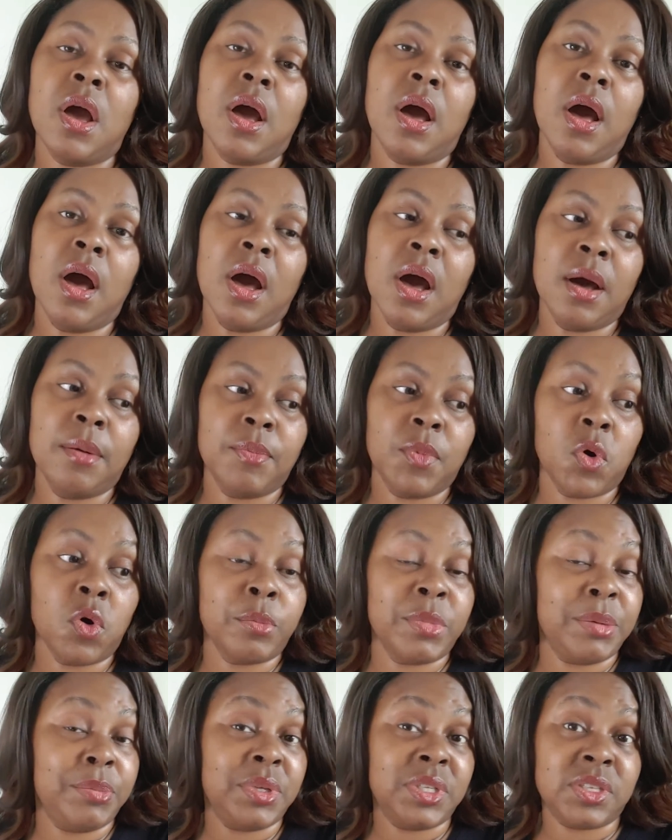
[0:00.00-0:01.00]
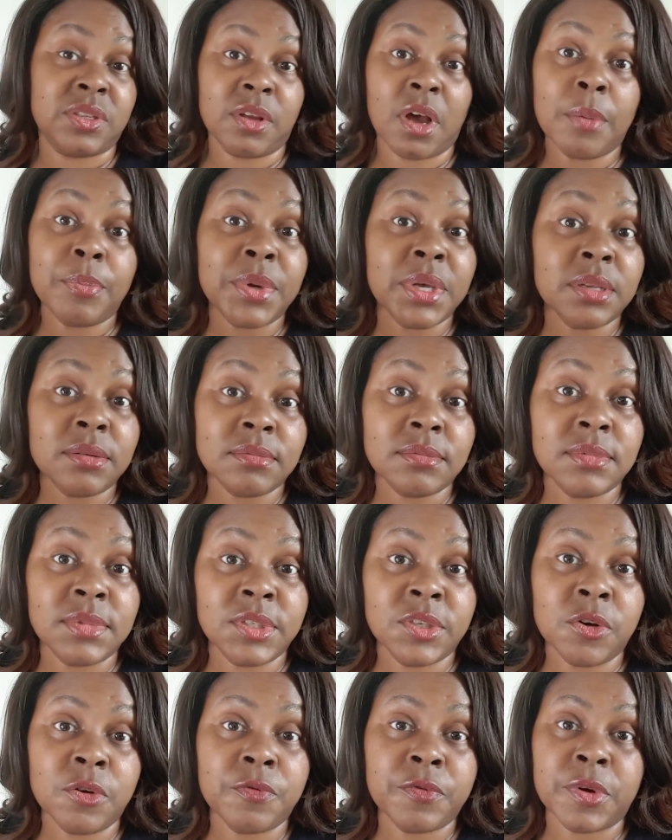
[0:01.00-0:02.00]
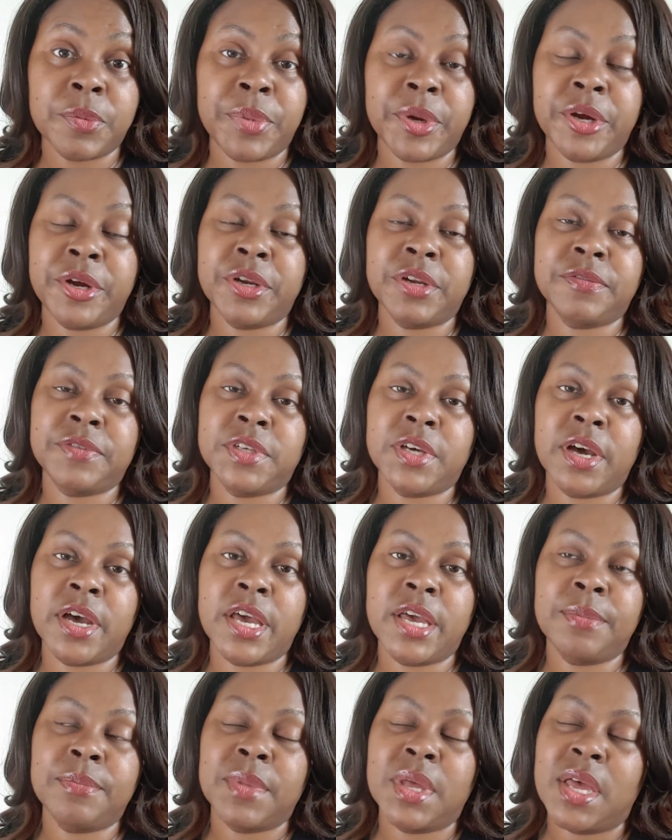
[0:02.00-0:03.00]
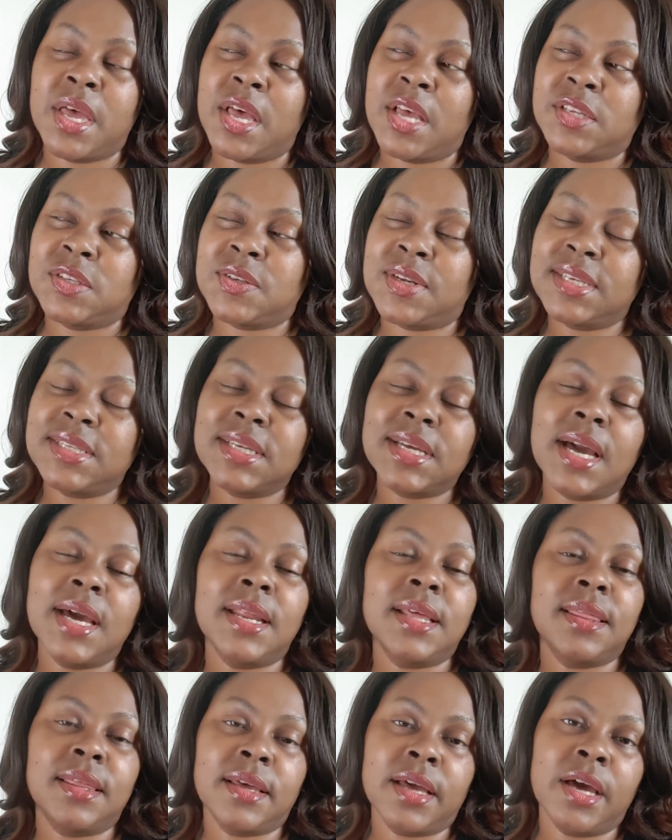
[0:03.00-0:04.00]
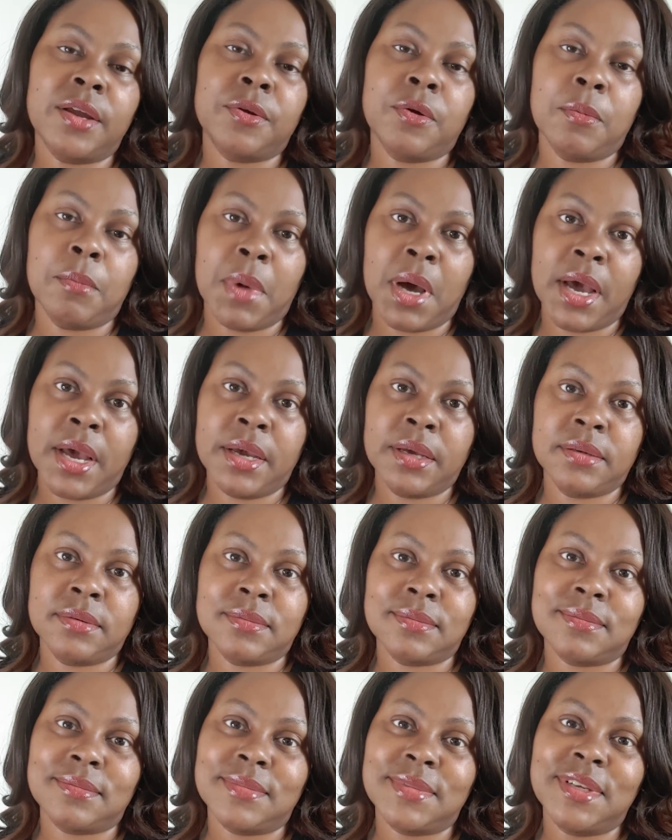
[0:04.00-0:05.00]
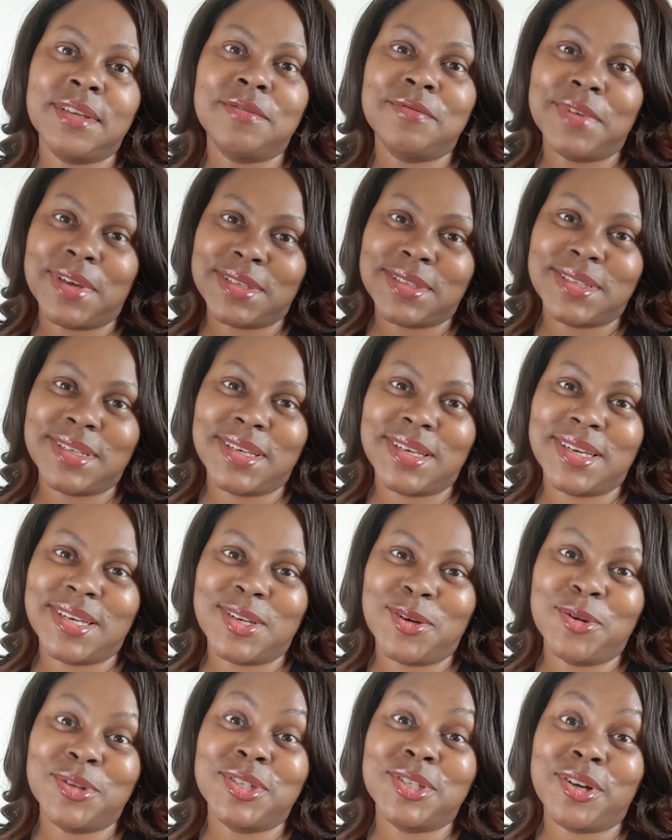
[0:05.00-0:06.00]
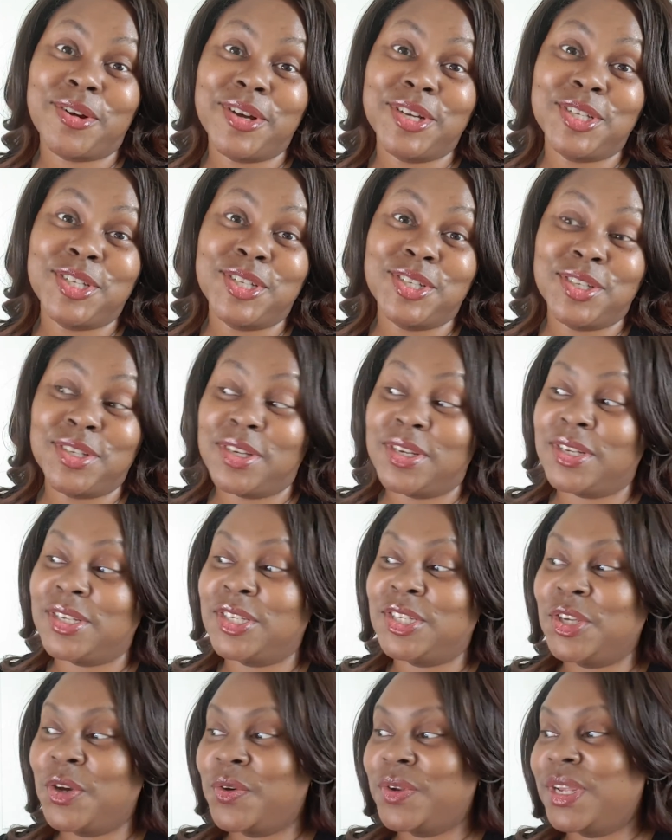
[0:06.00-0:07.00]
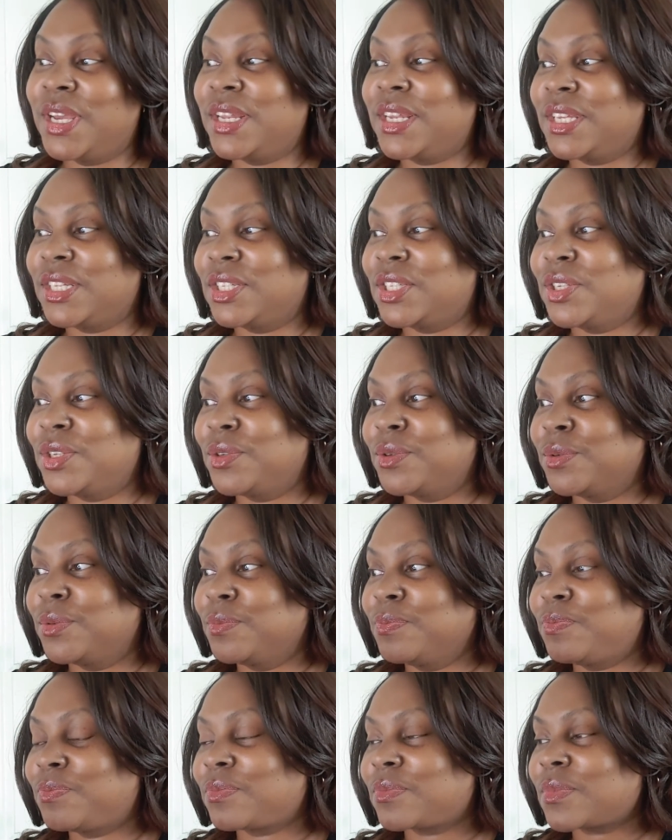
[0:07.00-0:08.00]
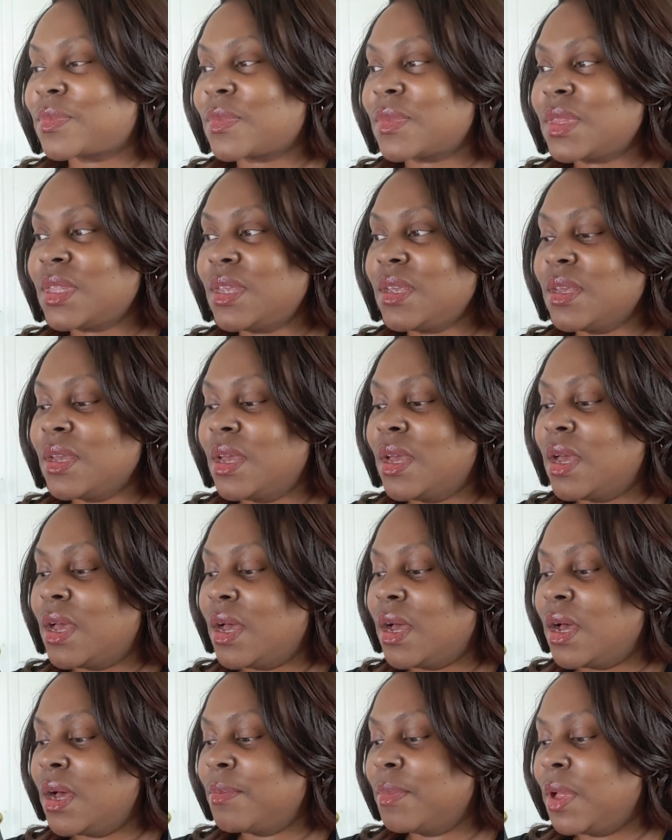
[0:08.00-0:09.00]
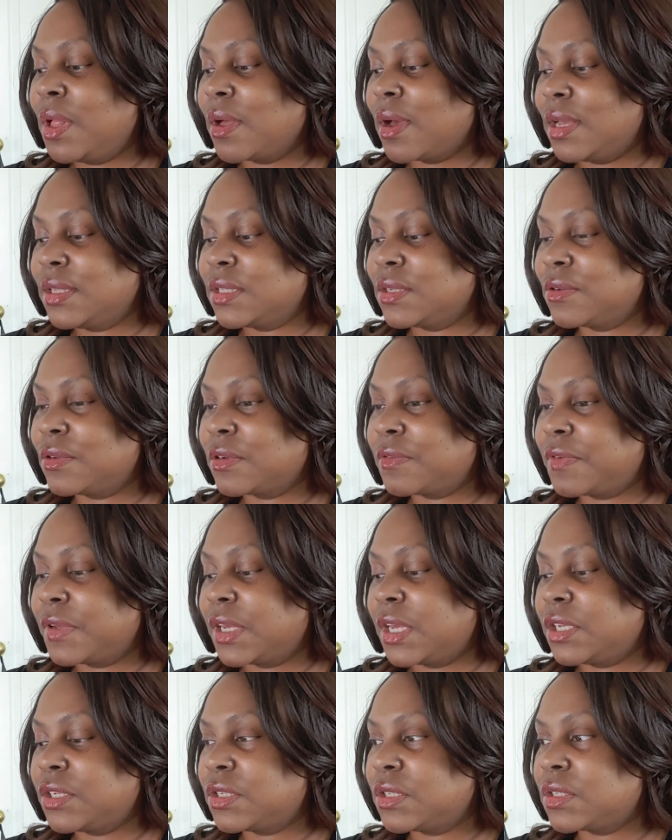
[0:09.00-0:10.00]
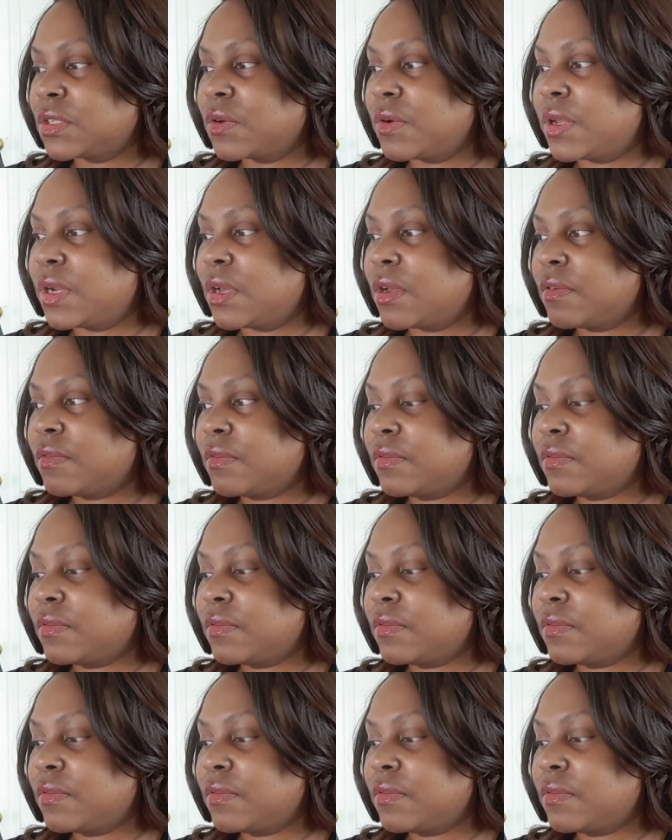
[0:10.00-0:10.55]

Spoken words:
or maybe stop it, for a period of time. So that's the kind of thing I don't mind investing in, or sorry, donating to. All kinds of notifications going on.